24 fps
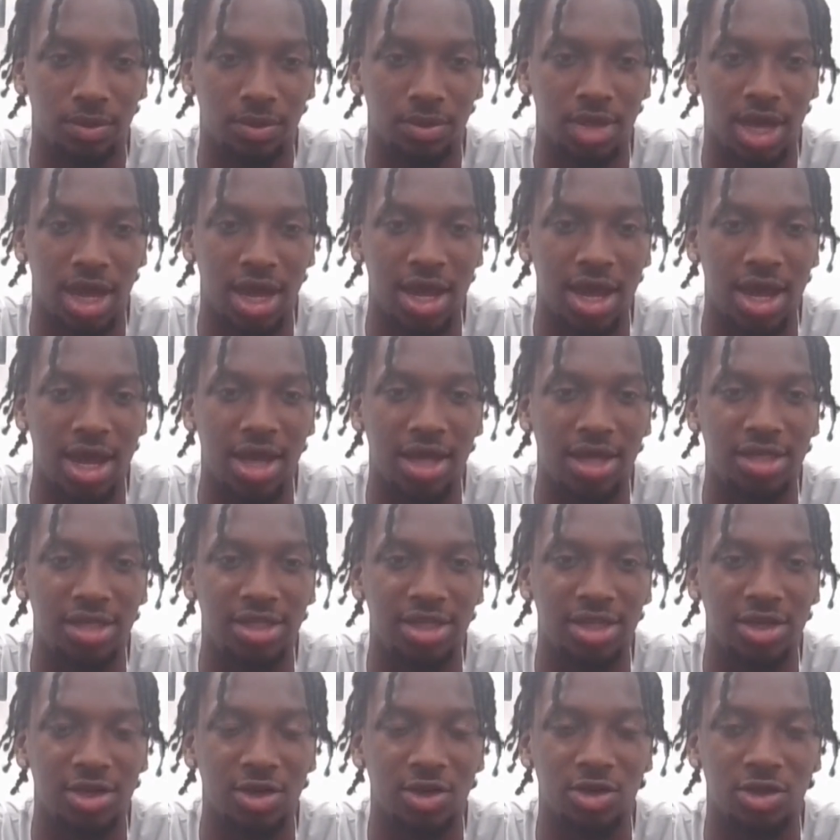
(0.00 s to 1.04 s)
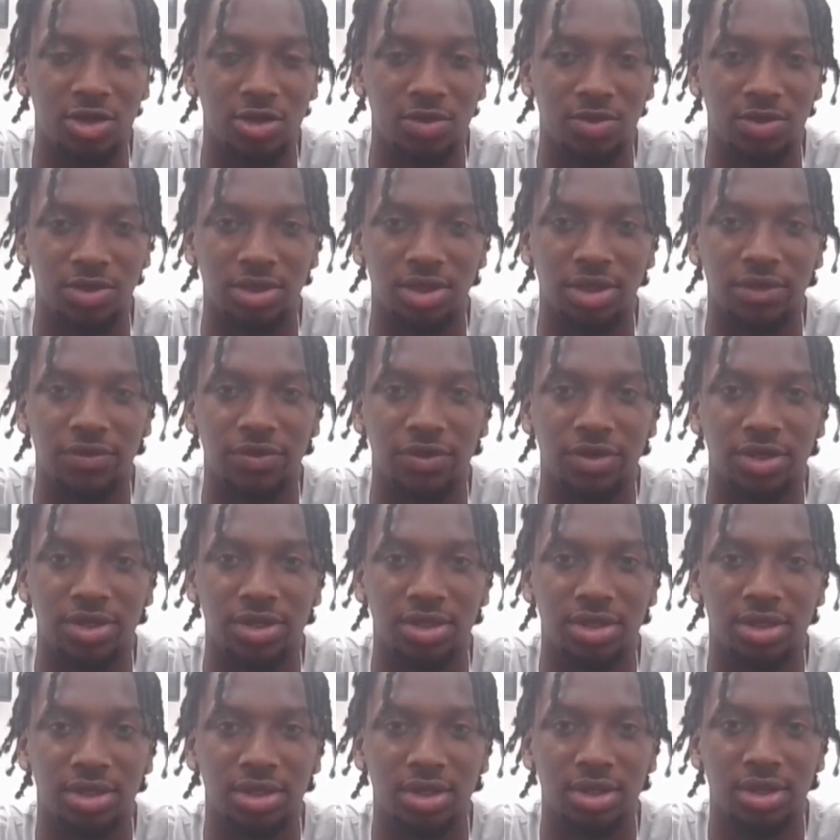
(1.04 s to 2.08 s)
It's a noticeable
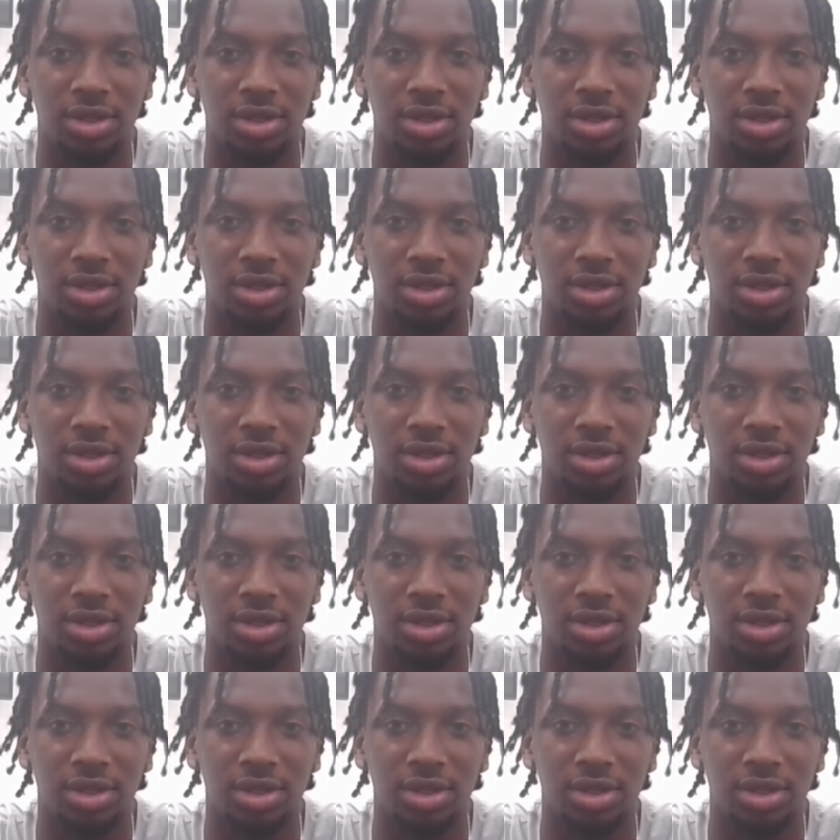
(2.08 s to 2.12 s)
difference